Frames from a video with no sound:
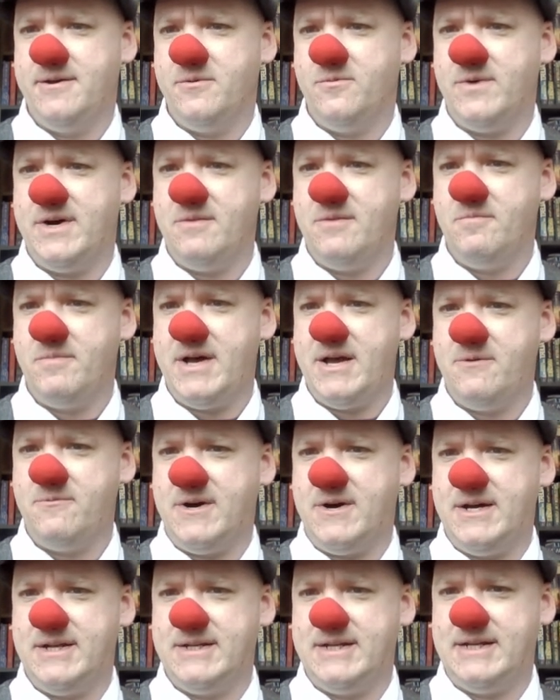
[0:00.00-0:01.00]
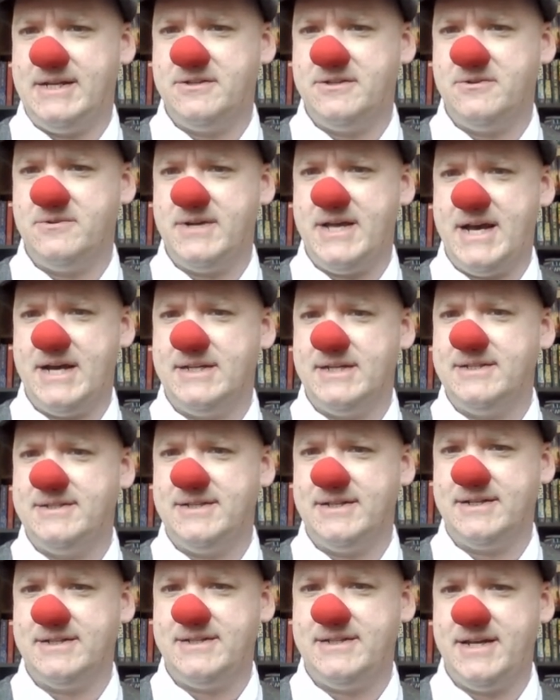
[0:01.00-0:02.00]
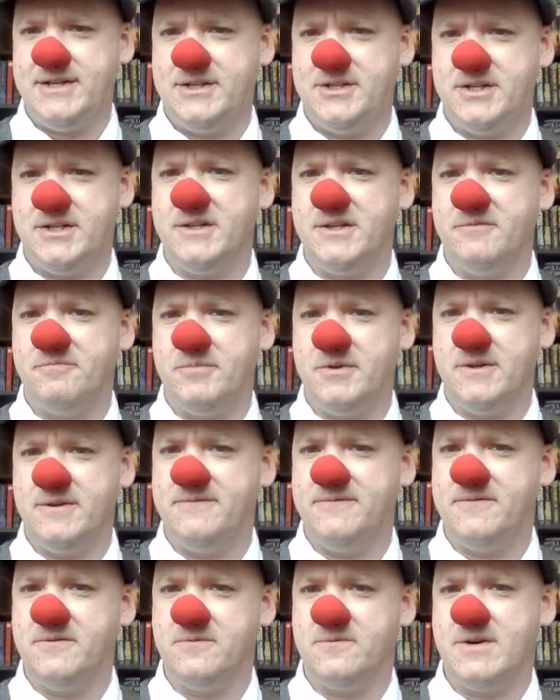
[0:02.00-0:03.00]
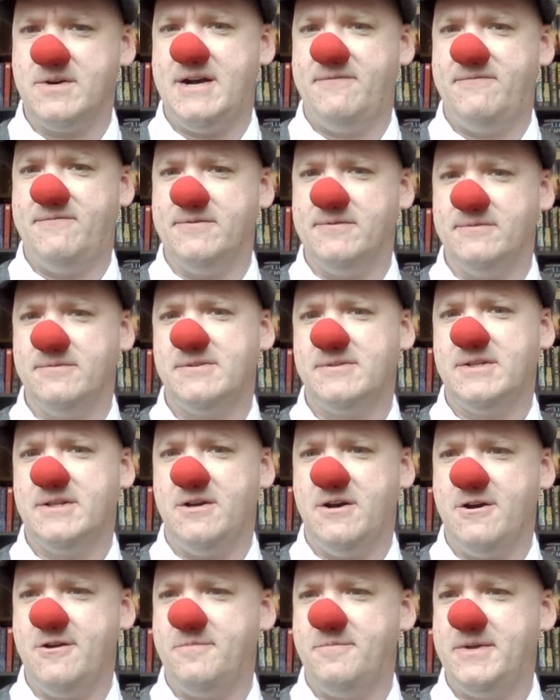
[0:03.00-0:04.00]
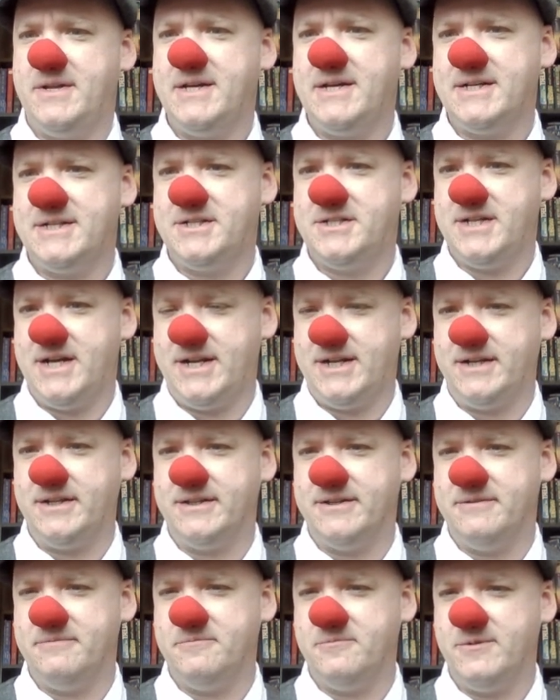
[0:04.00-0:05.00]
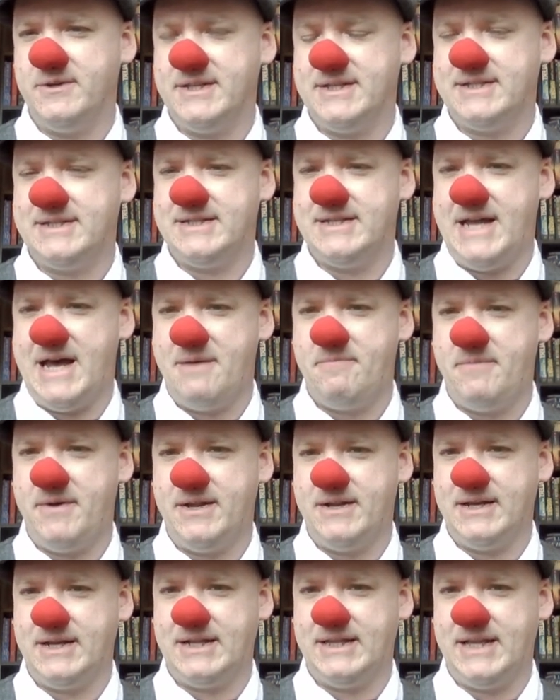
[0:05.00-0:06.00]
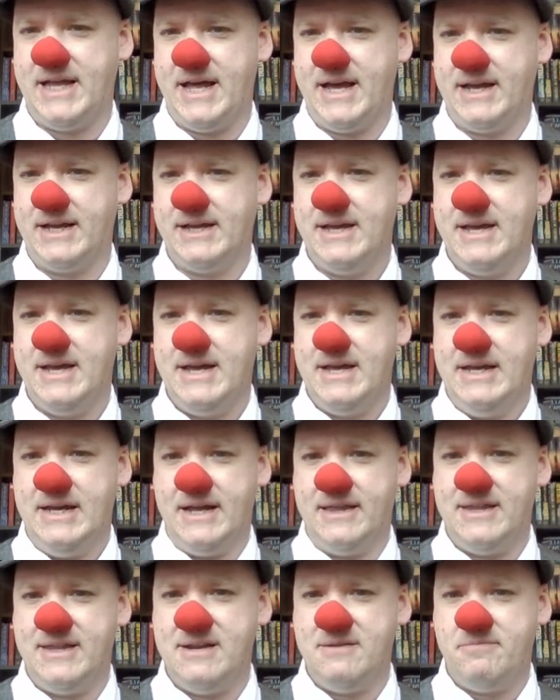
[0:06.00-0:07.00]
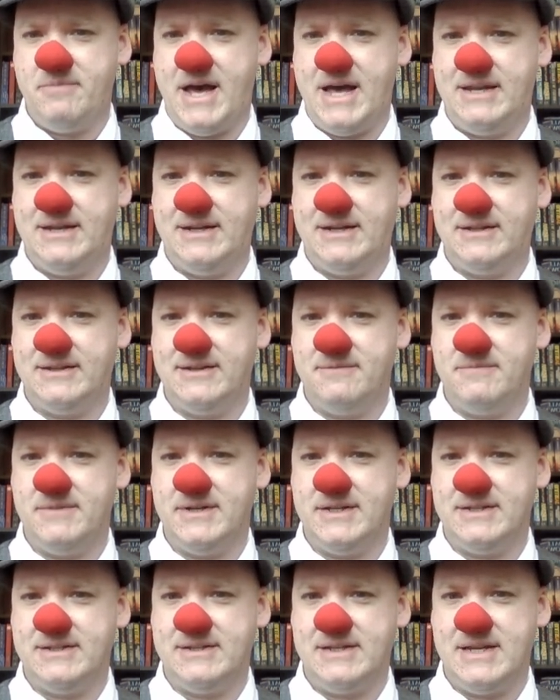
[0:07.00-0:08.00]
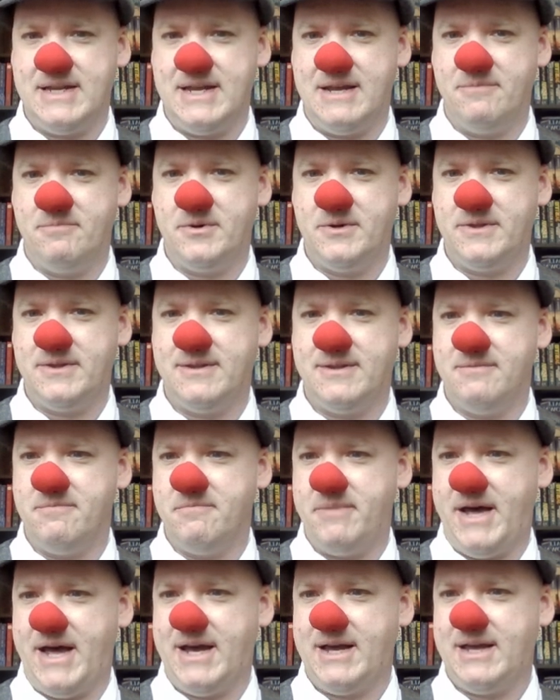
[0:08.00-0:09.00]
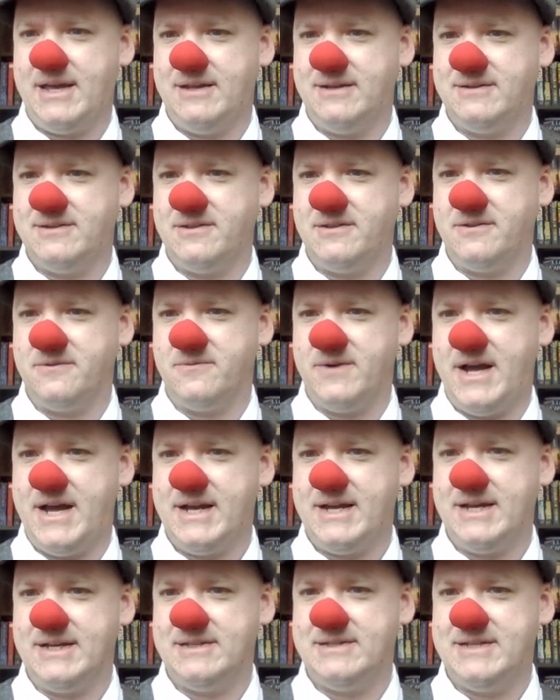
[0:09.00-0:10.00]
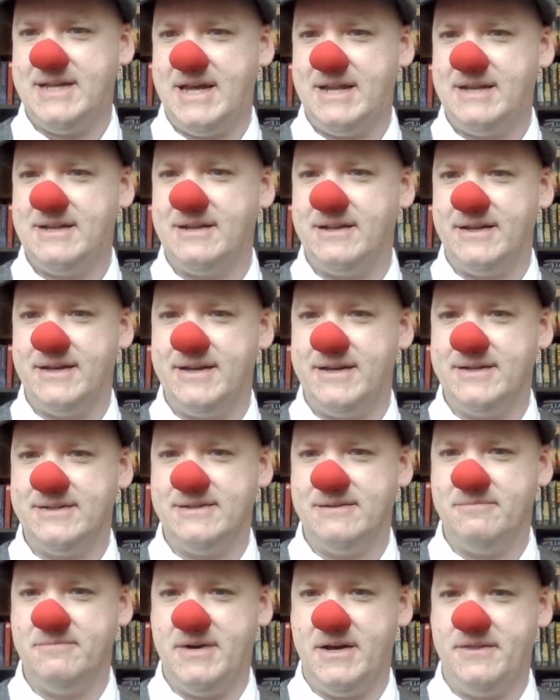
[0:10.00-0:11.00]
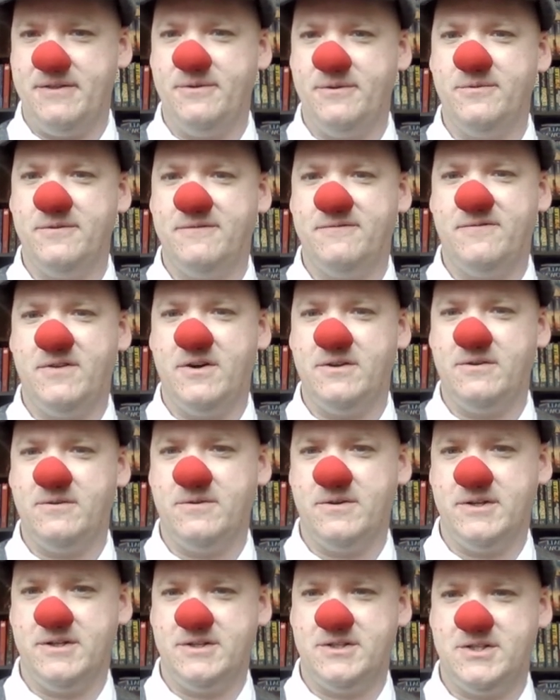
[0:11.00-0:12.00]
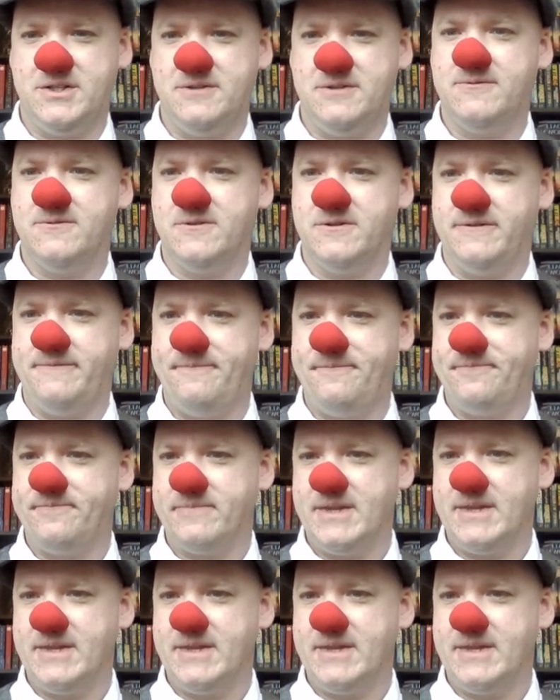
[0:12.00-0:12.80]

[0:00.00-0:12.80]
One by one he took out a succession of beautiful rifles, opening and shutting them with a snap and a clang, and then patting them as he put them back into the rack as tenderly as a mother would fondle her children.